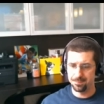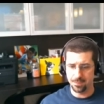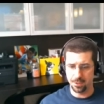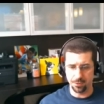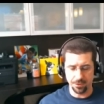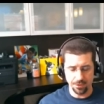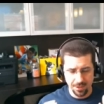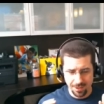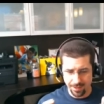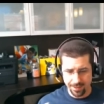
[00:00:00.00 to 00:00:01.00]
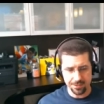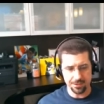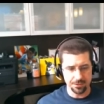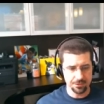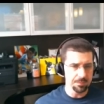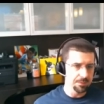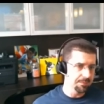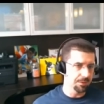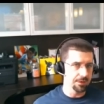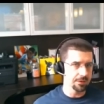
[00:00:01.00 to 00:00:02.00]
you know, the, like I said, super
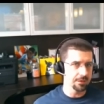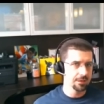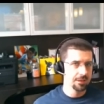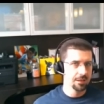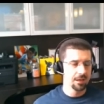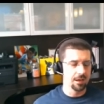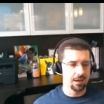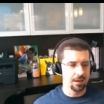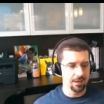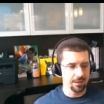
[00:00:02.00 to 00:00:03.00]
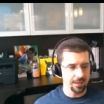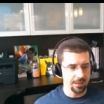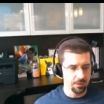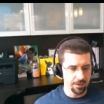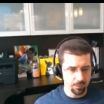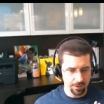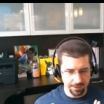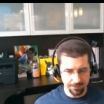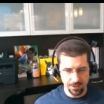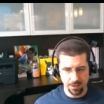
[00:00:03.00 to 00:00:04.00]
important. Uh, and and what
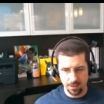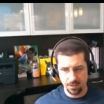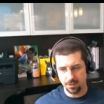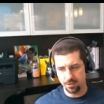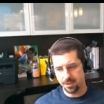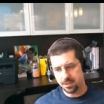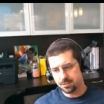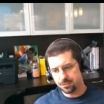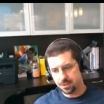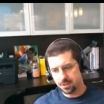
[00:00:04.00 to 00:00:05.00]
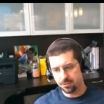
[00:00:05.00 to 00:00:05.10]
I've done effectively